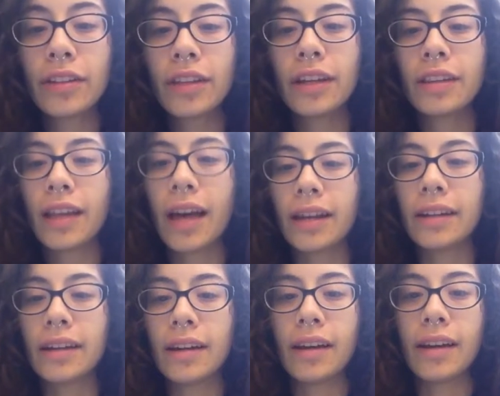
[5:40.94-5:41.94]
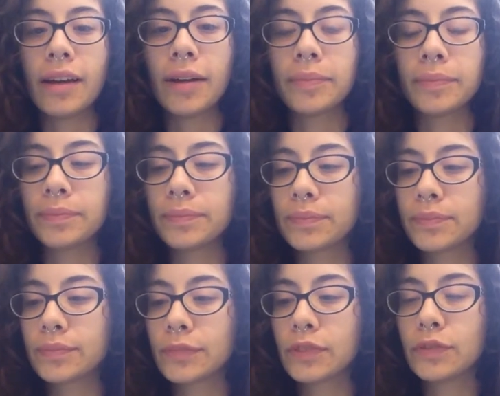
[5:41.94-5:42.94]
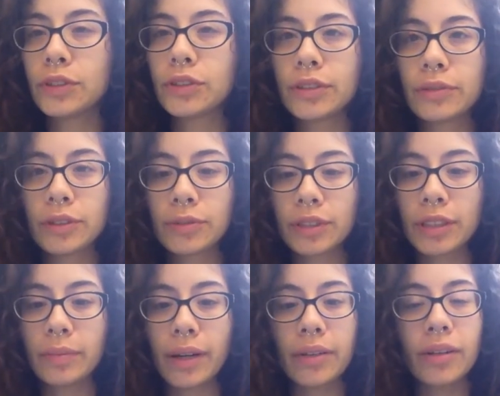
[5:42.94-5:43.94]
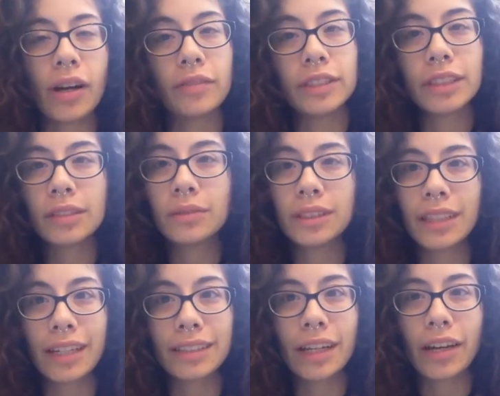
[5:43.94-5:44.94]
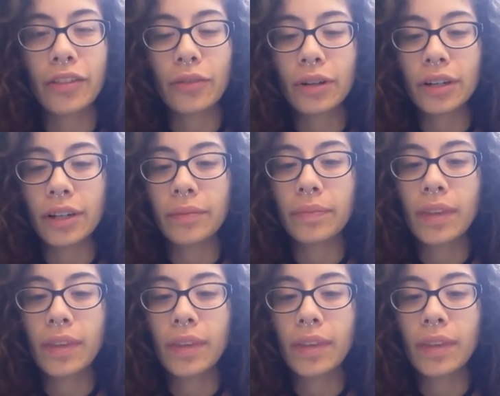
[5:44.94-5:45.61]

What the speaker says: thing that Voltairine was really about, obviously, was anti-authority.